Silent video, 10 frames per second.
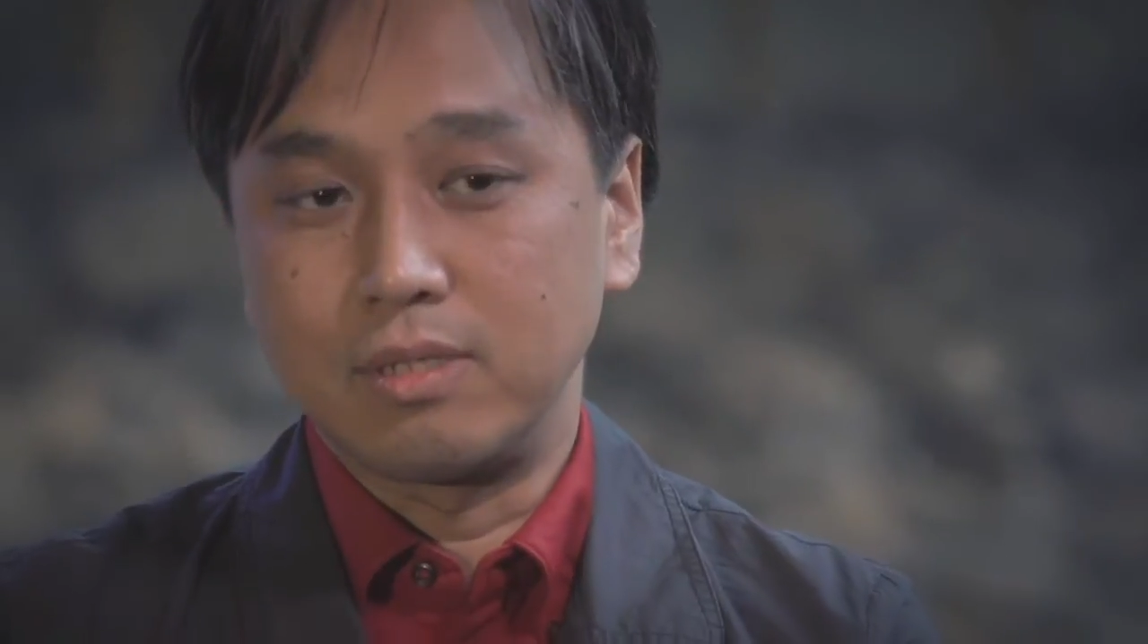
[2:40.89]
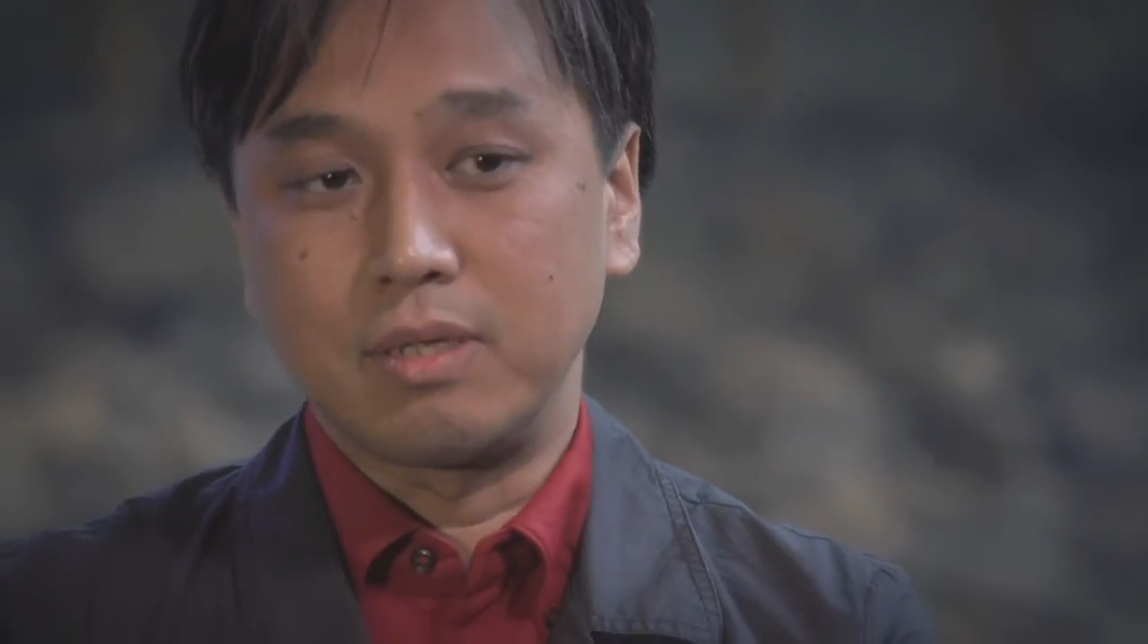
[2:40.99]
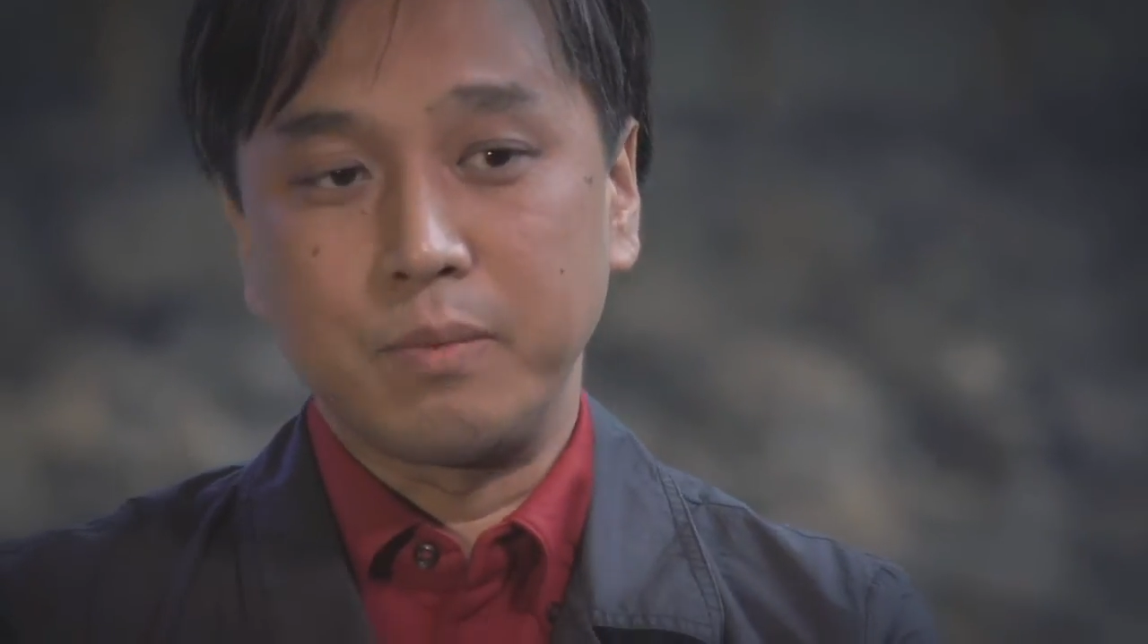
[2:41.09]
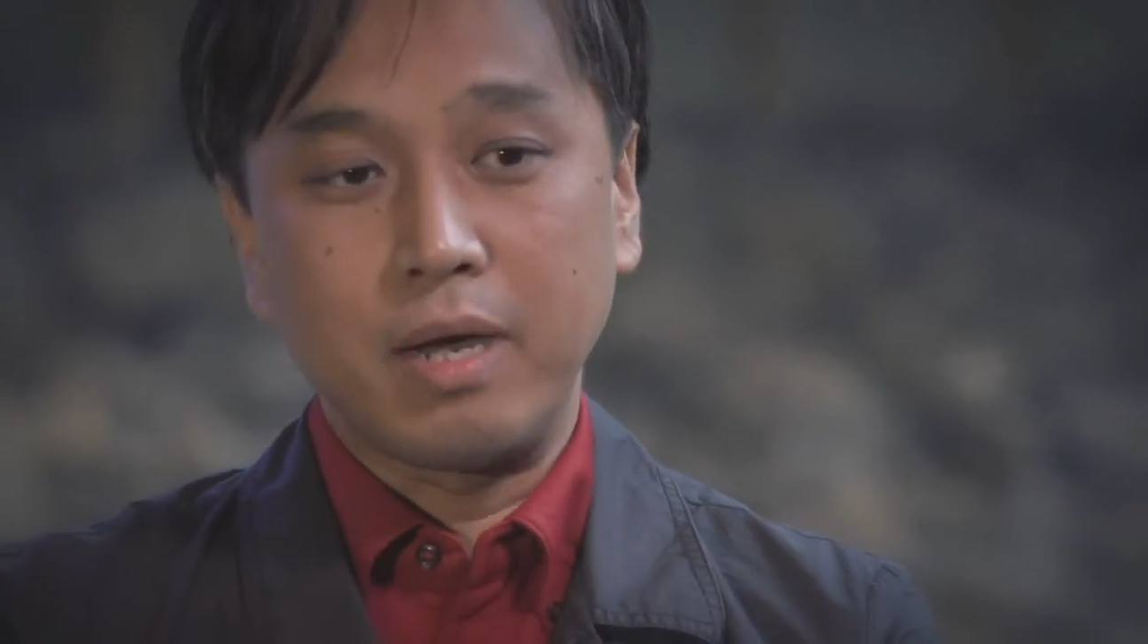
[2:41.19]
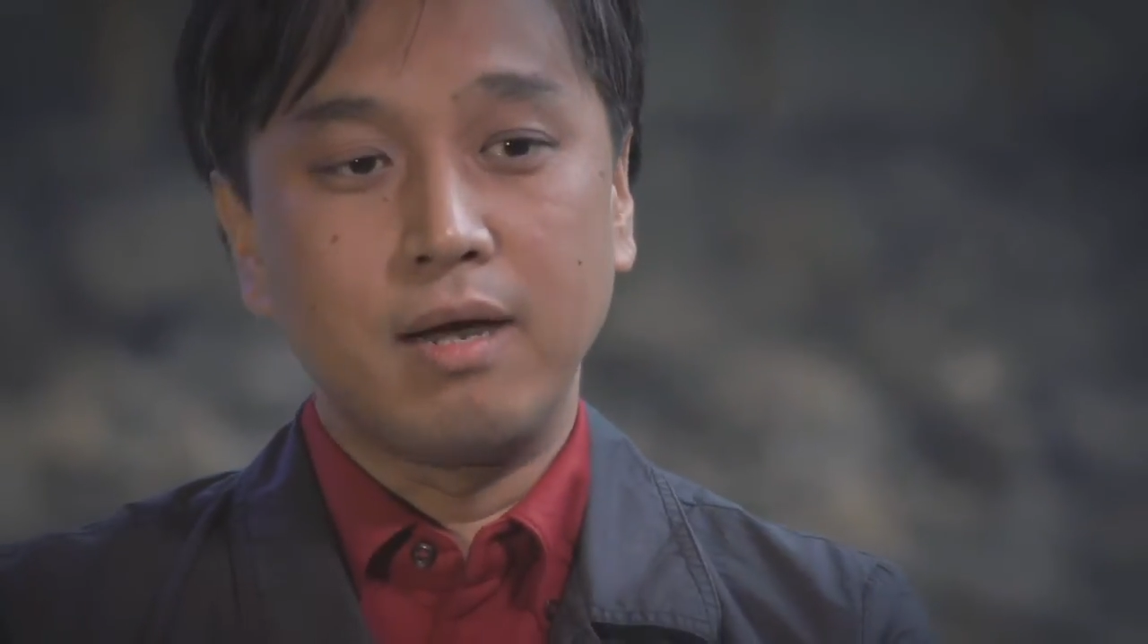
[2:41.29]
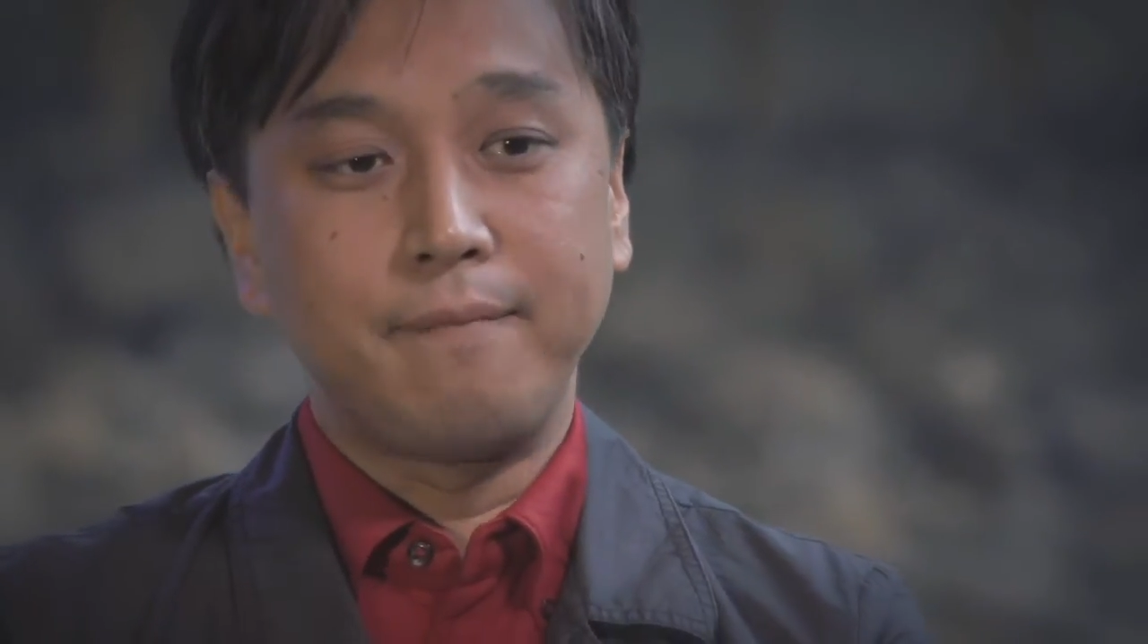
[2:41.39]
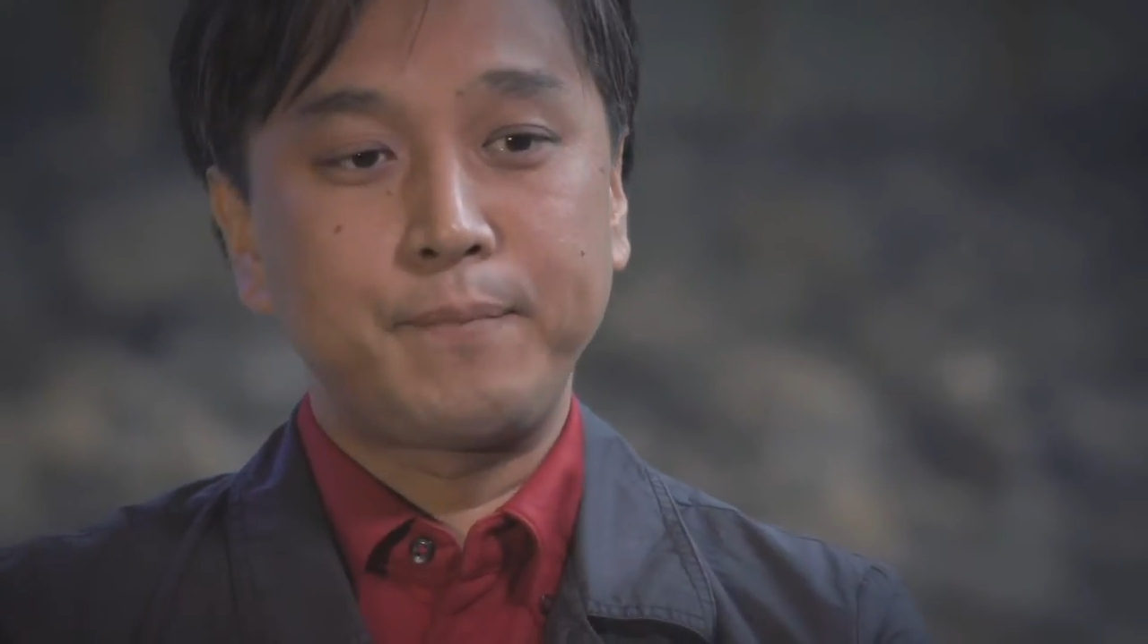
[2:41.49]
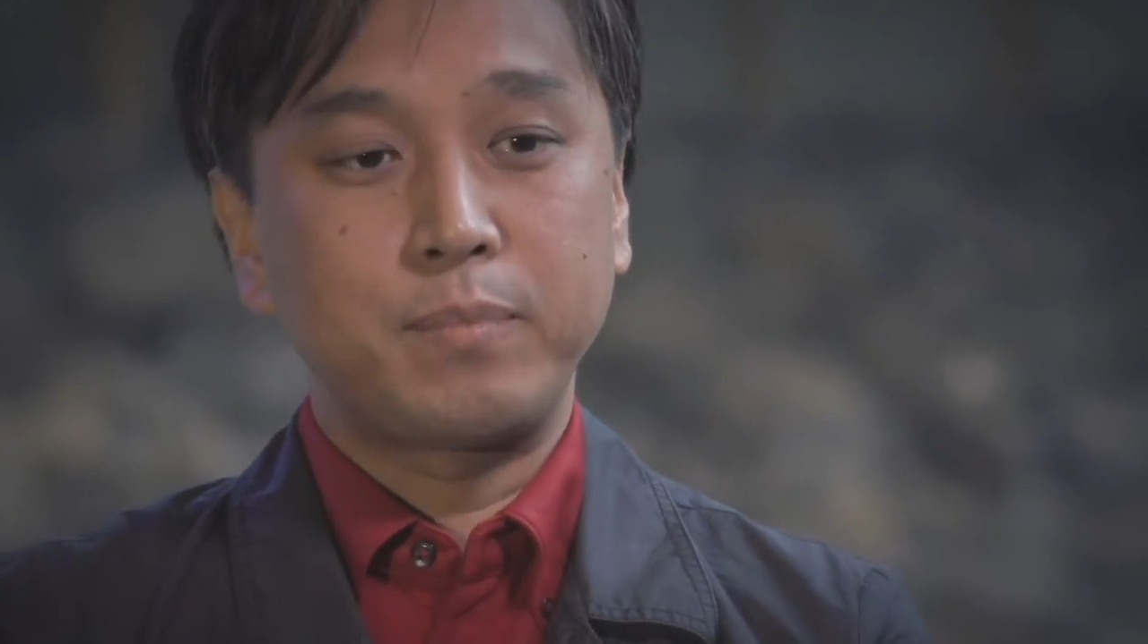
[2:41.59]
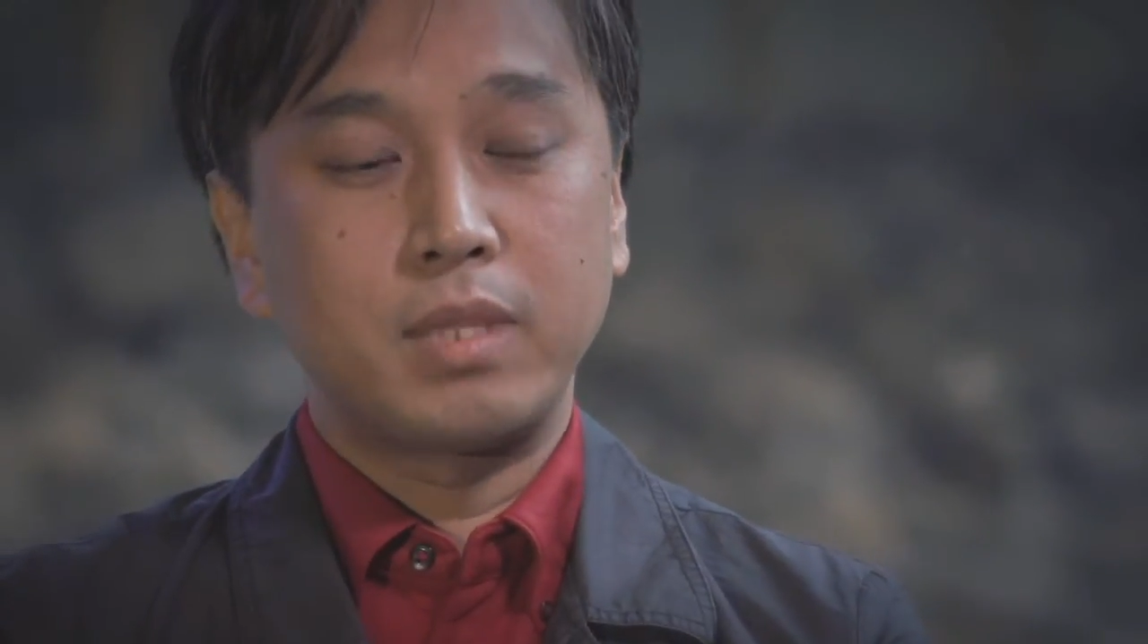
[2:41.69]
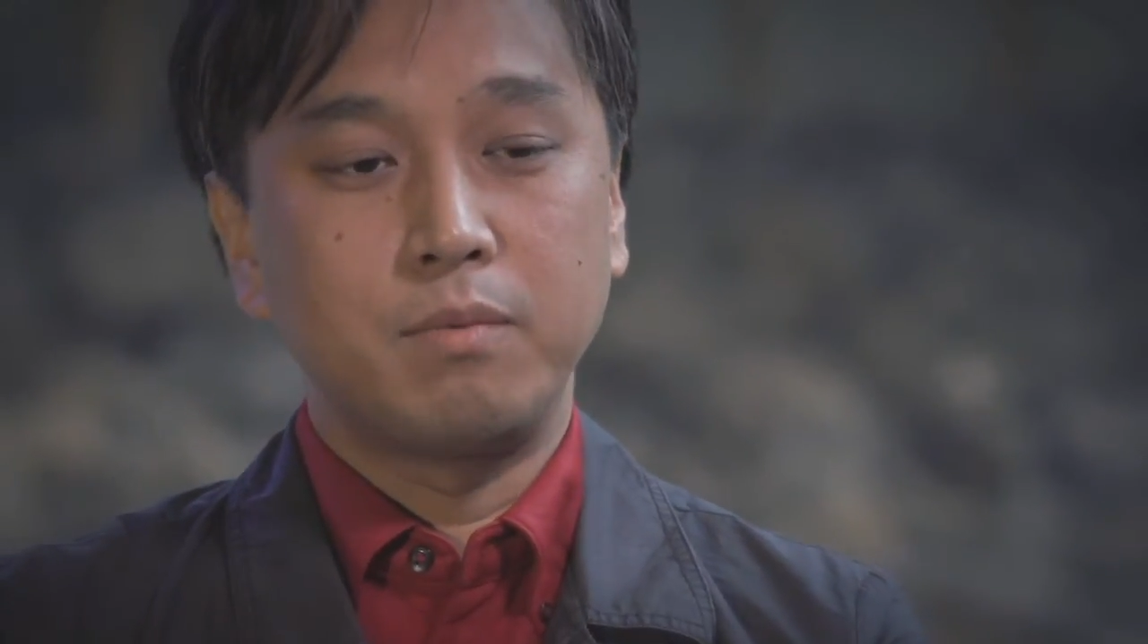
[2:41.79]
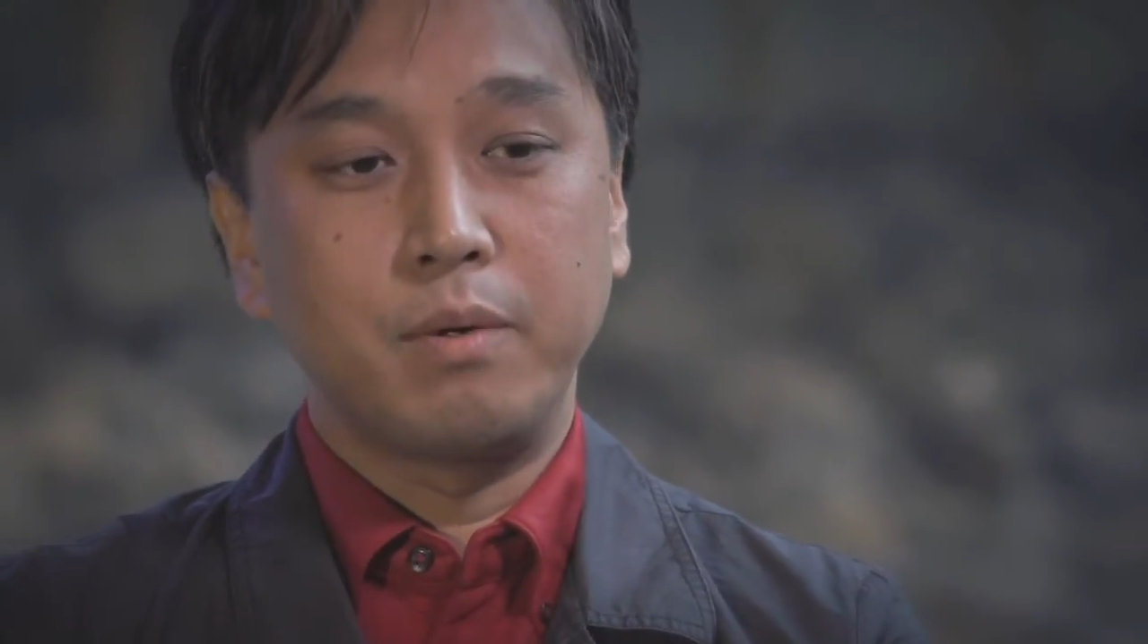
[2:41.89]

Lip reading: something we've